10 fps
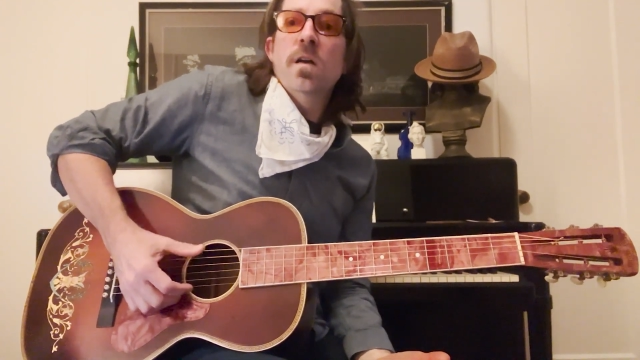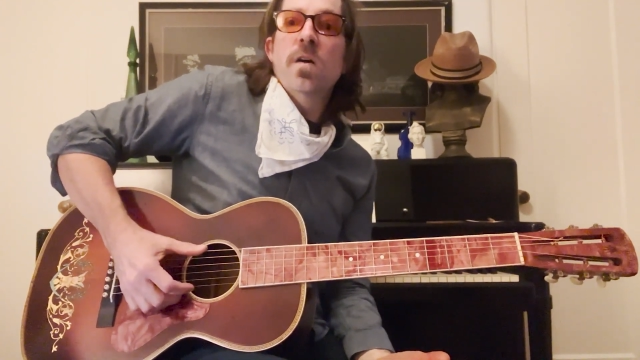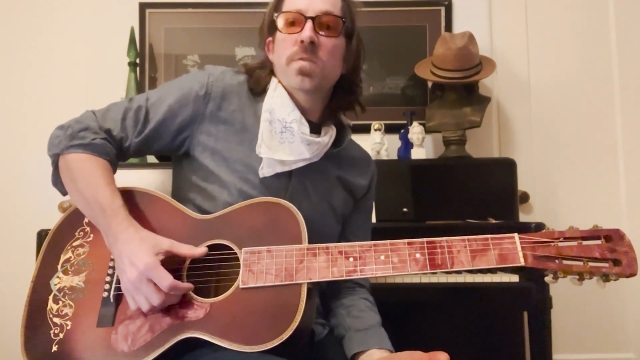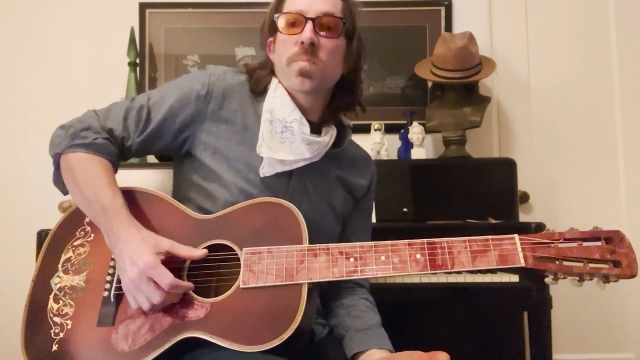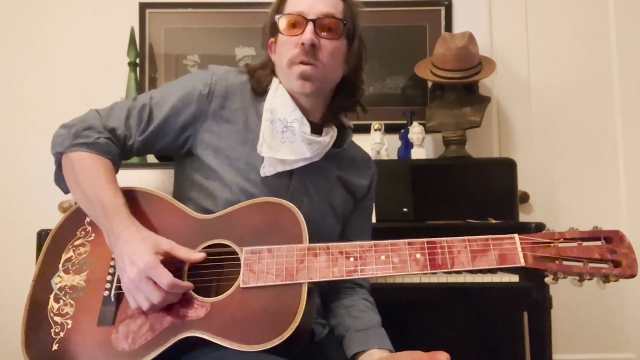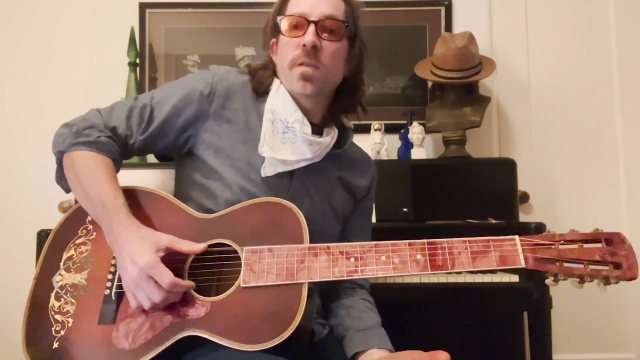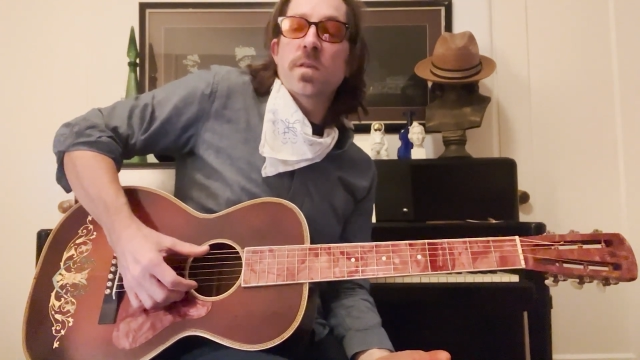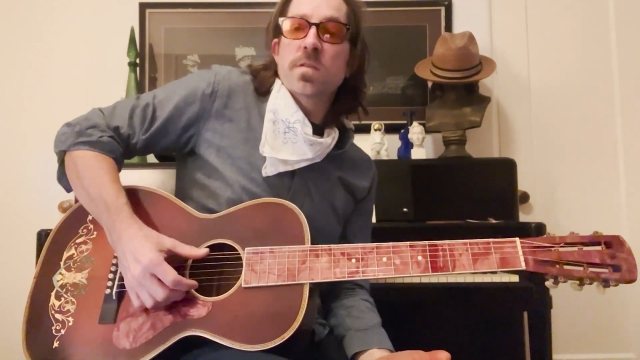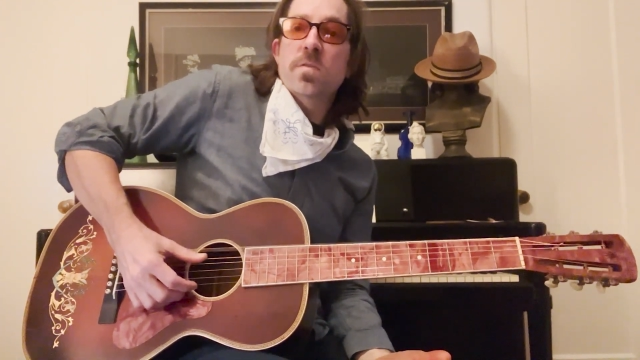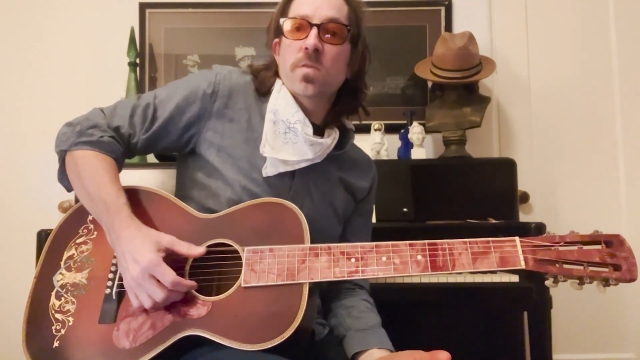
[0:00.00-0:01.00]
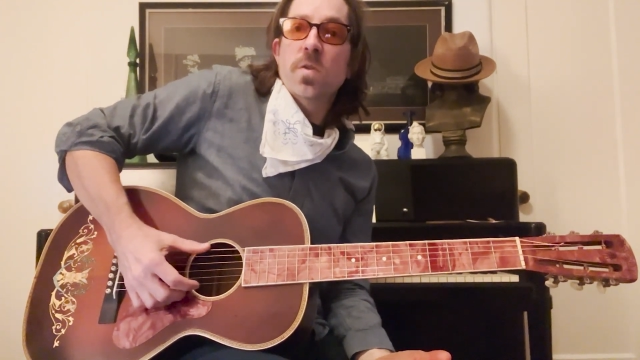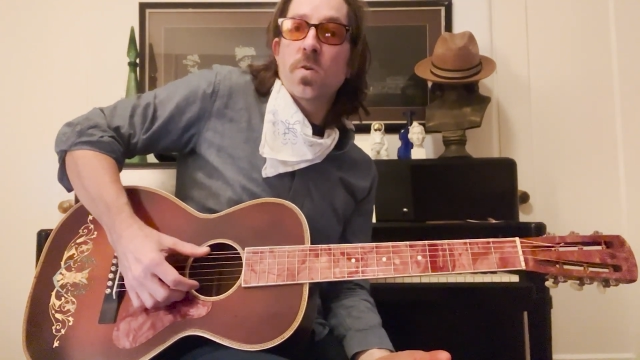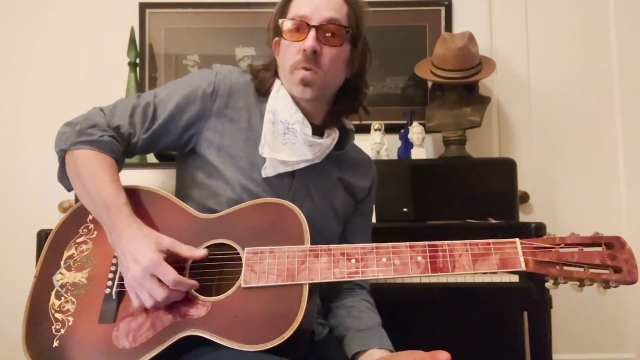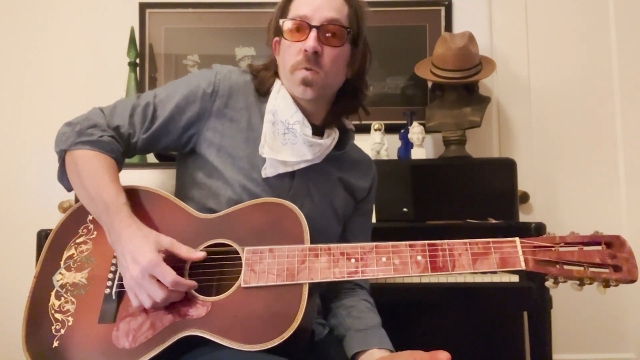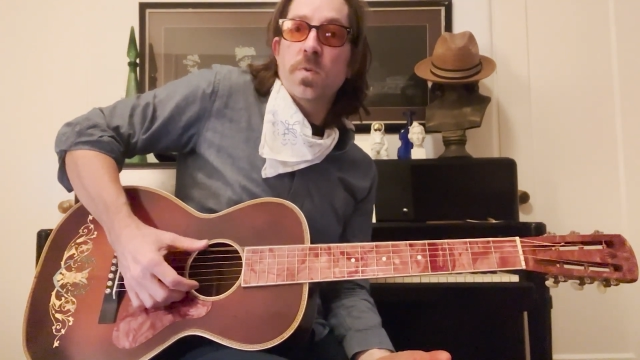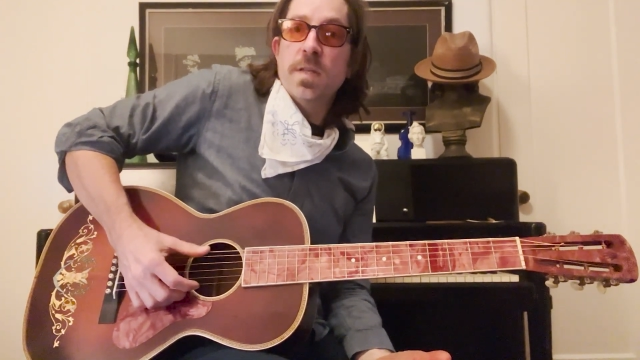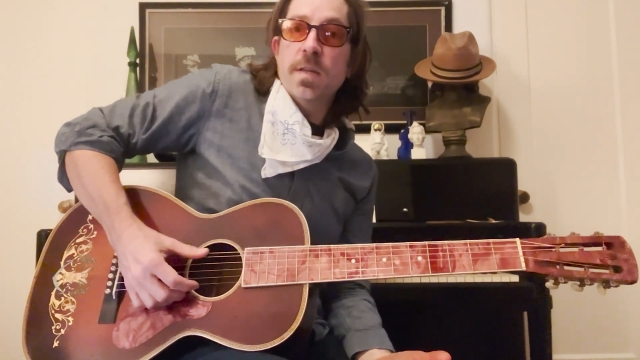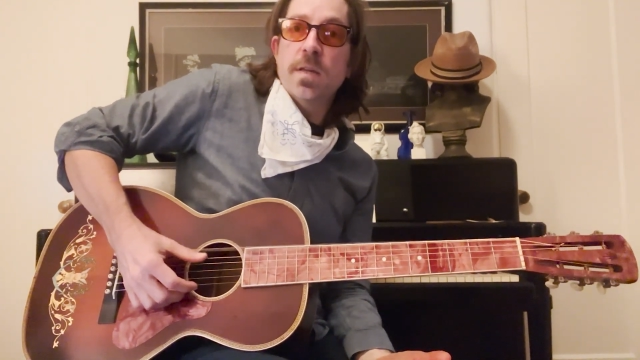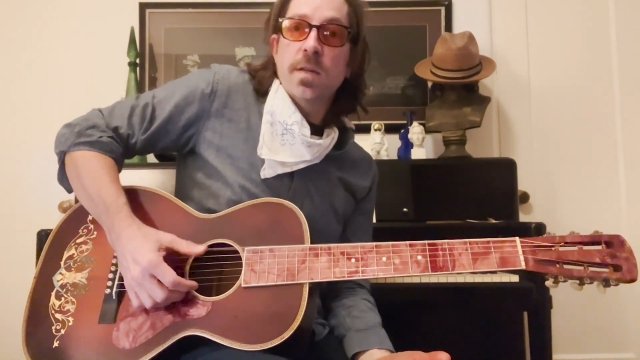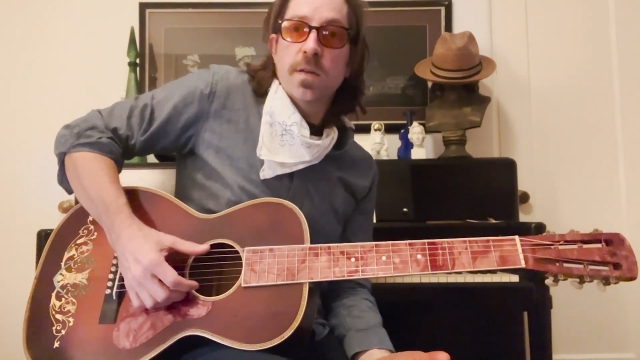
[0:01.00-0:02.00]
I was playing this low
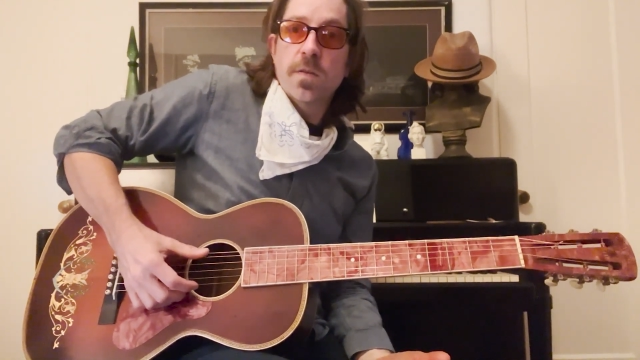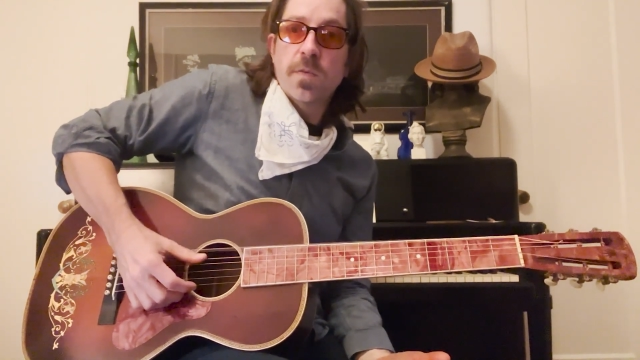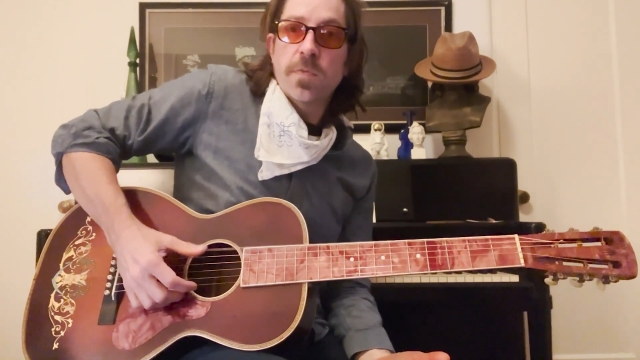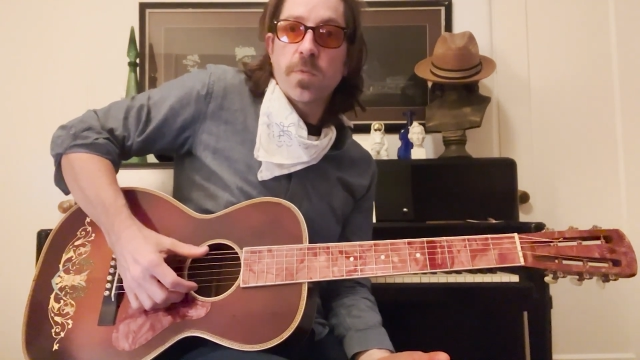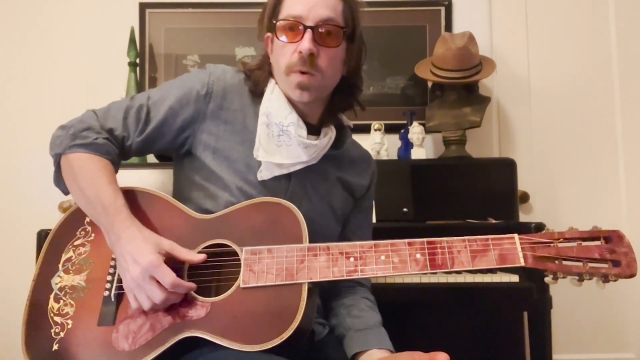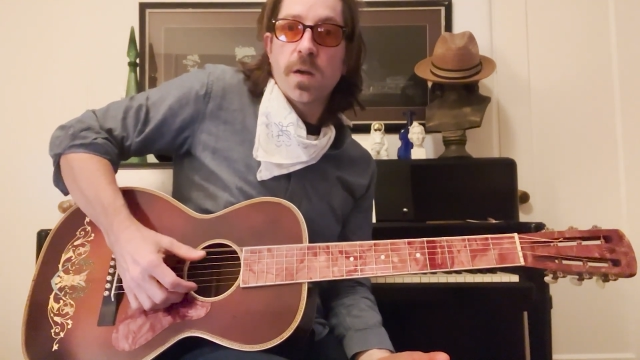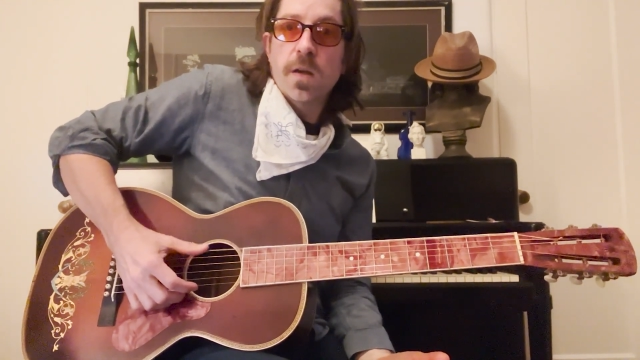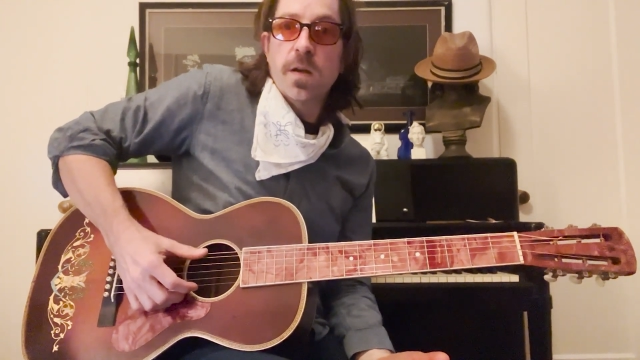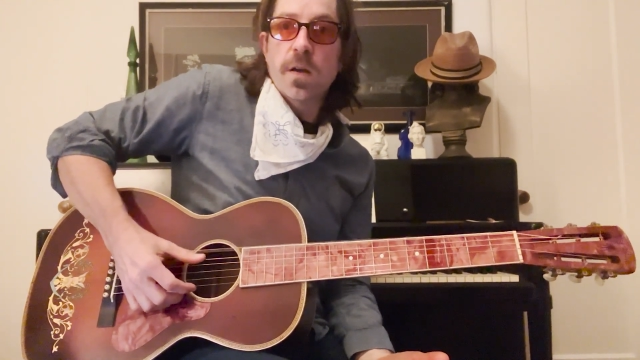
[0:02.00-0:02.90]
D for my